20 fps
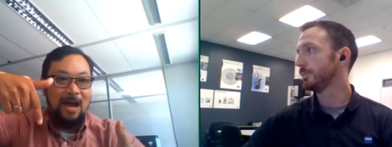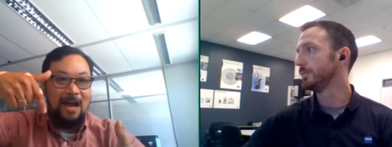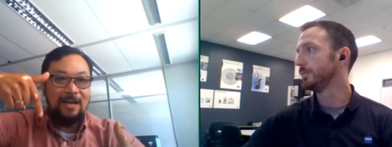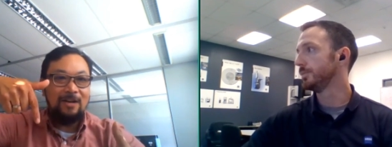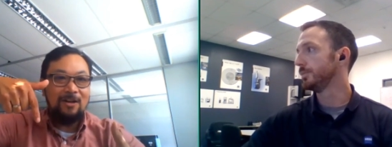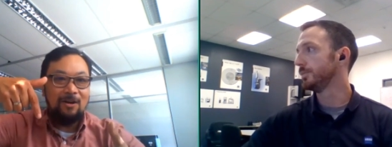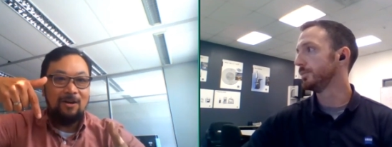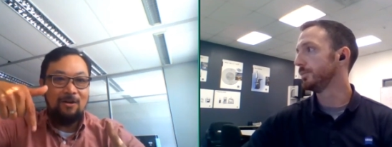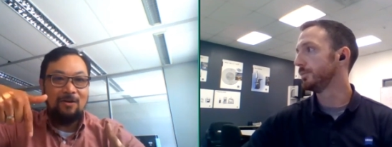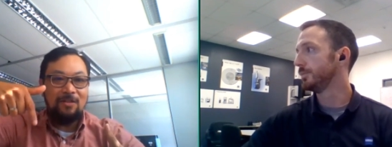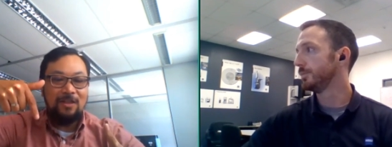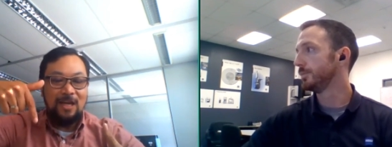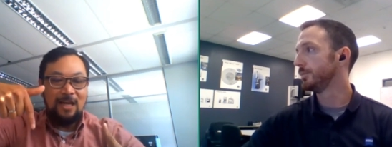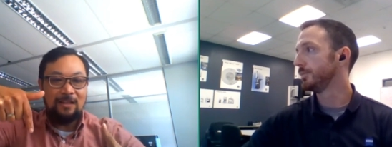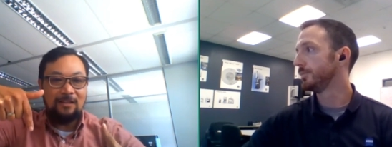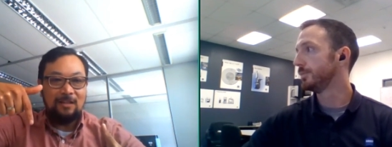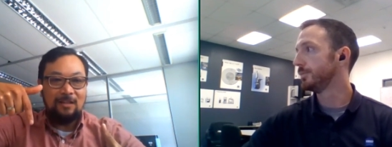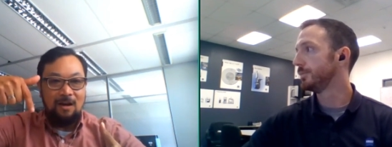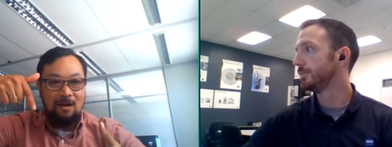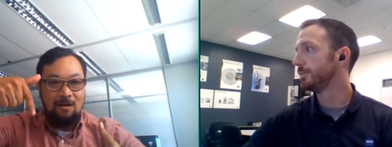Speaker 1: I know
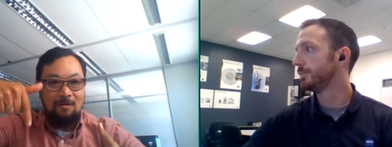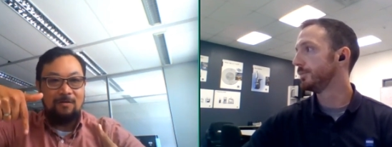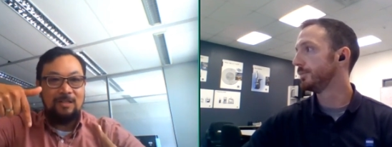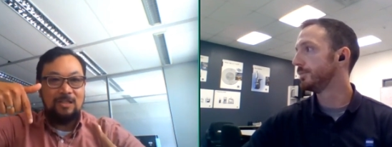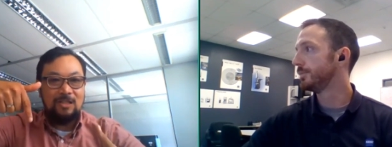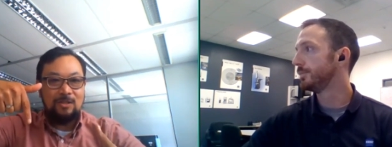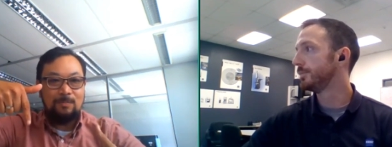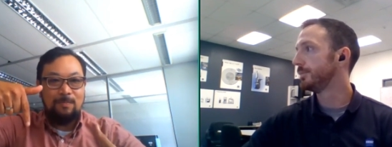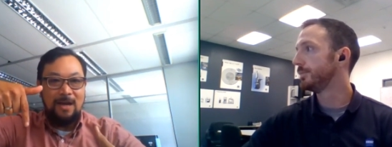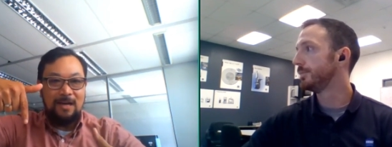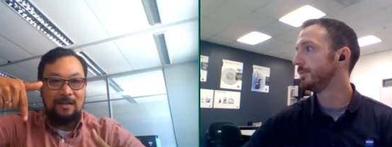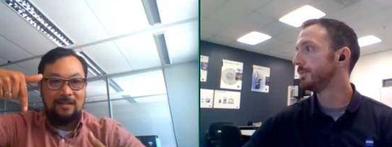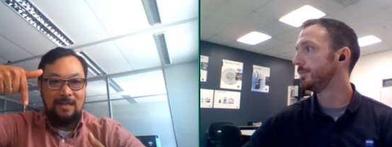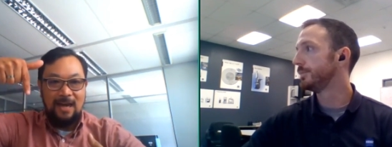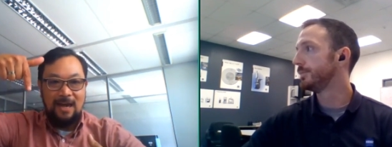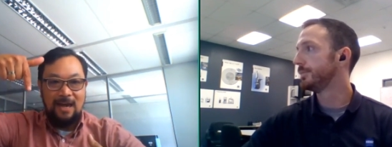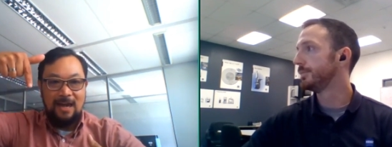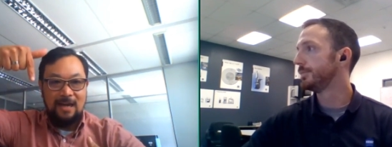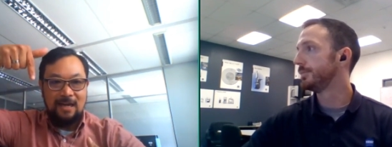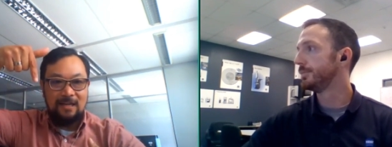that the
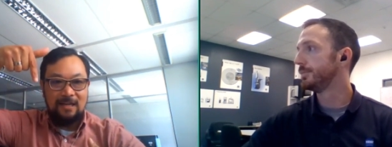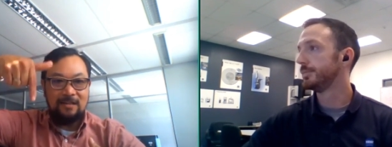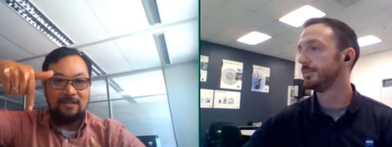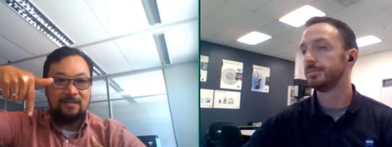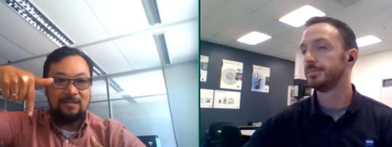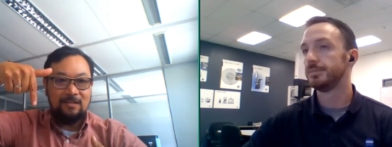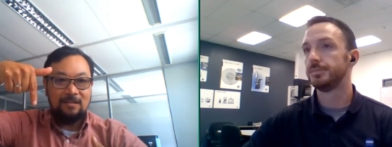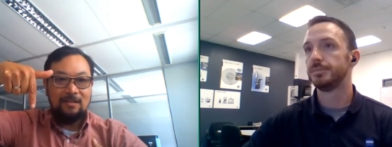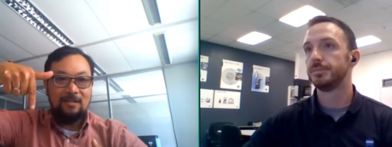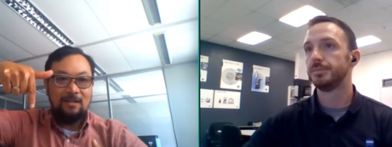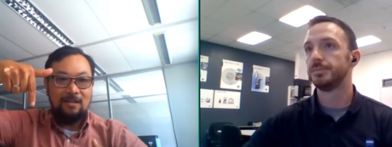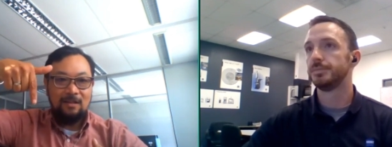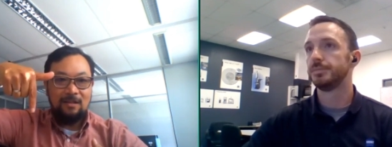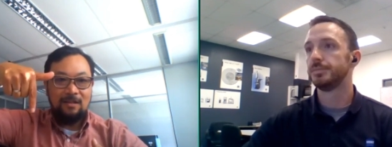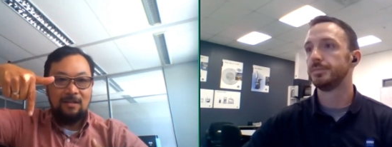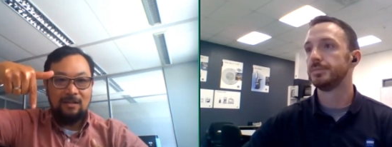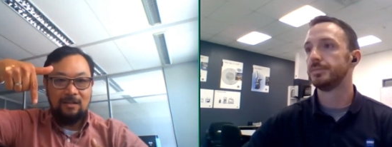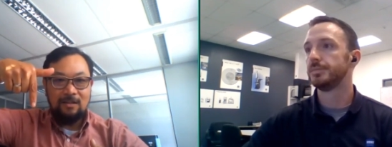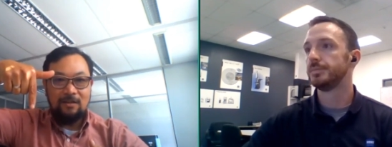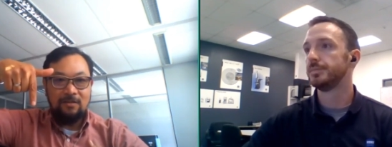O-INSPECT has
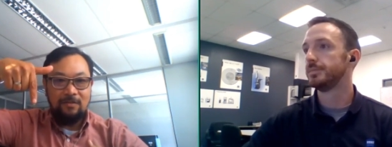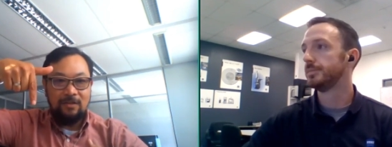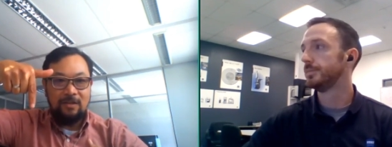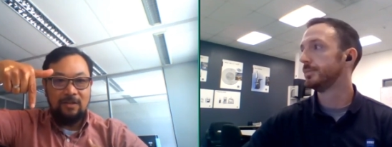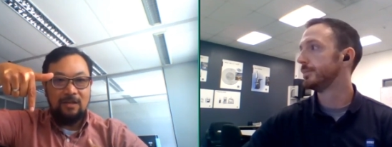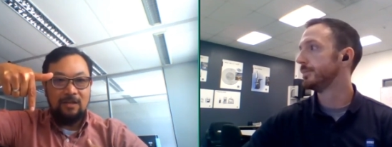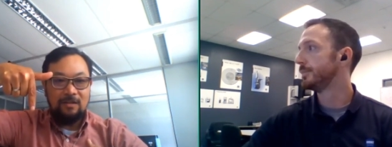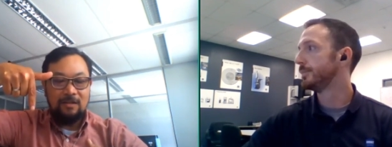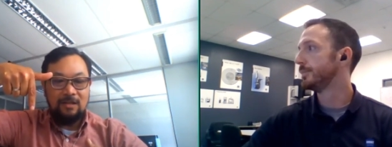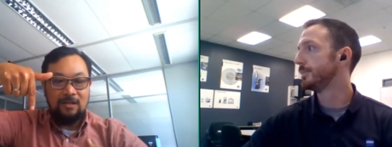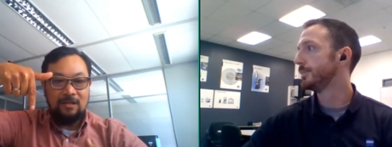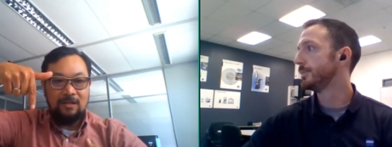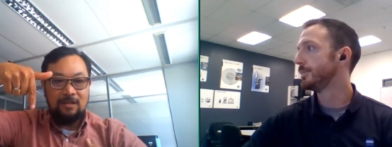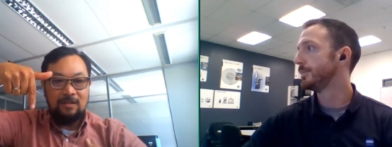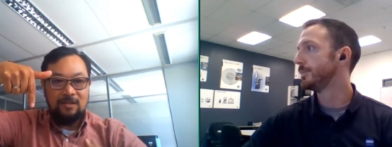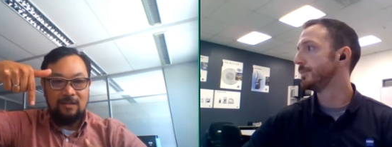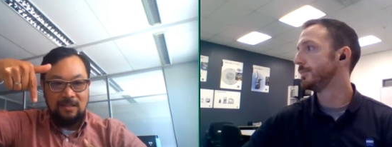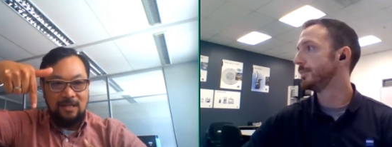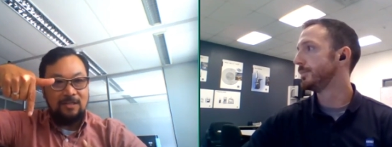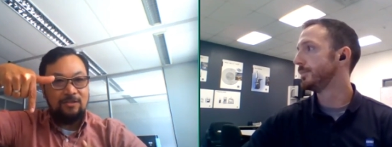you know, the,
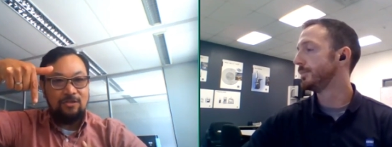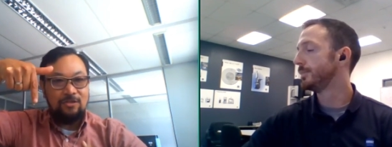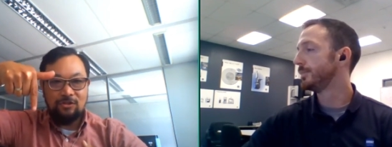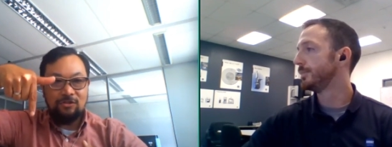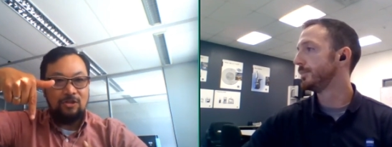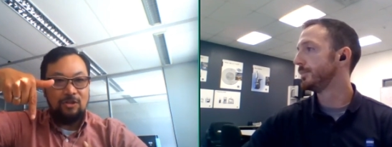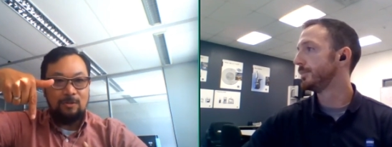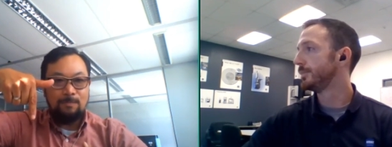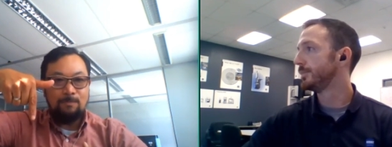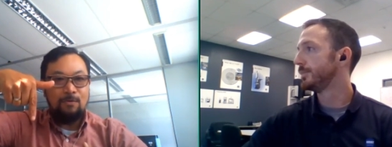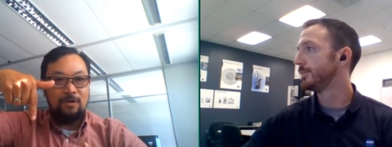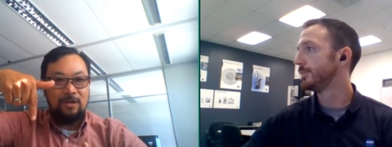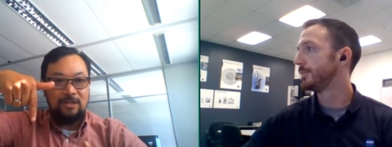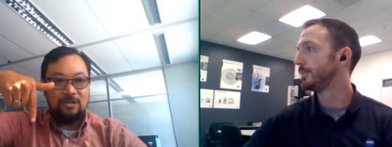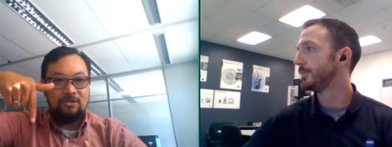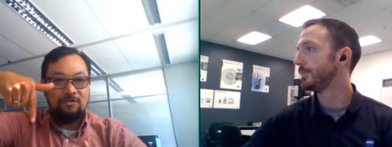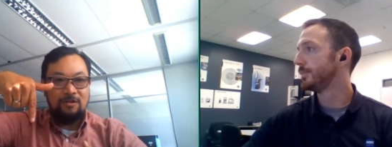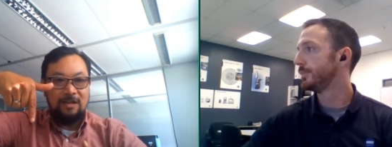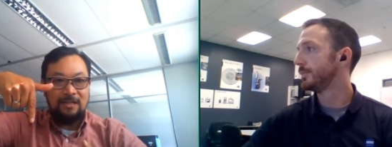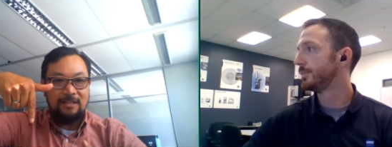the, the sensors just
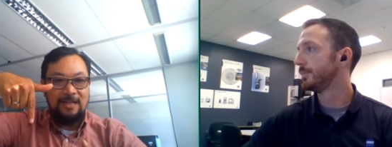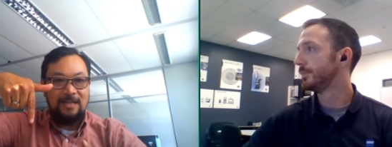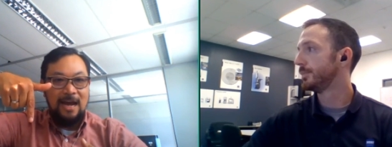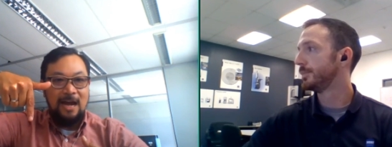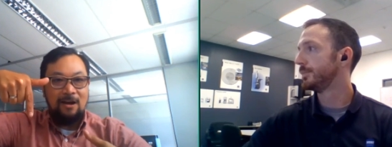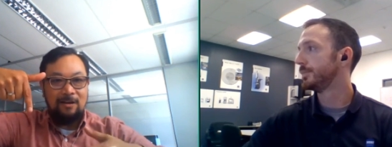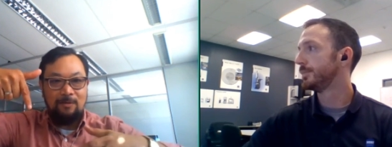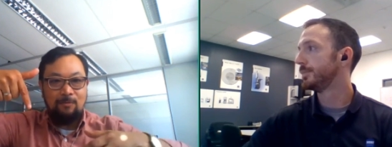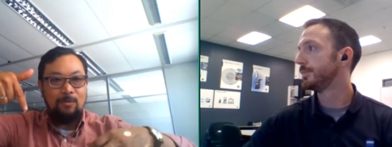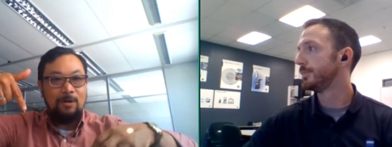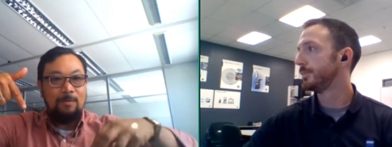point straight down.